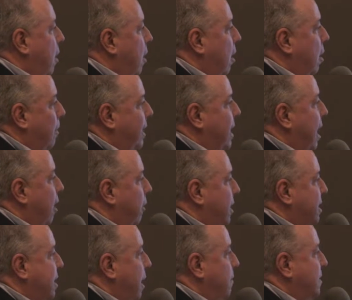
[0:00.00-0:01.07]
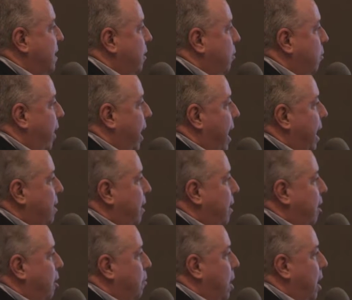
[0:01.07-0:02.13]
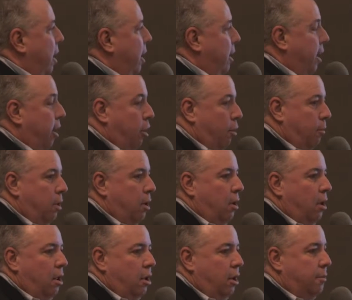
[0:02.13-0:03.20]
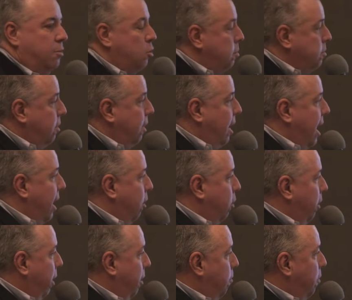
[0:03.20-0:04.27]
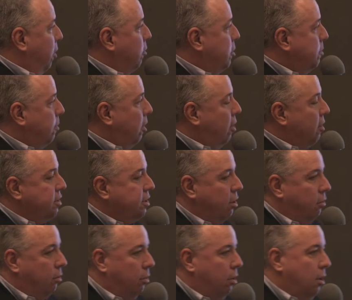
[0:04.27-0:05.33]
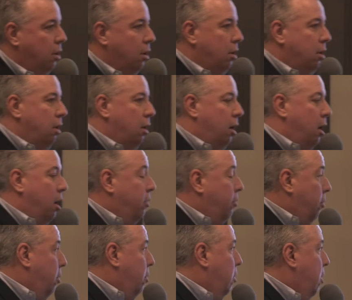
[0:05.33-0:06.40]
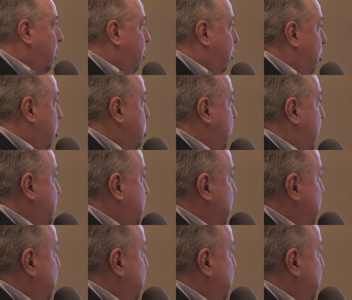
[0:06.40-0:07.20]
uh, metalloenzymes that are reacted in the body to help the absorption of not only minerals but also uh, other, other nutrients that are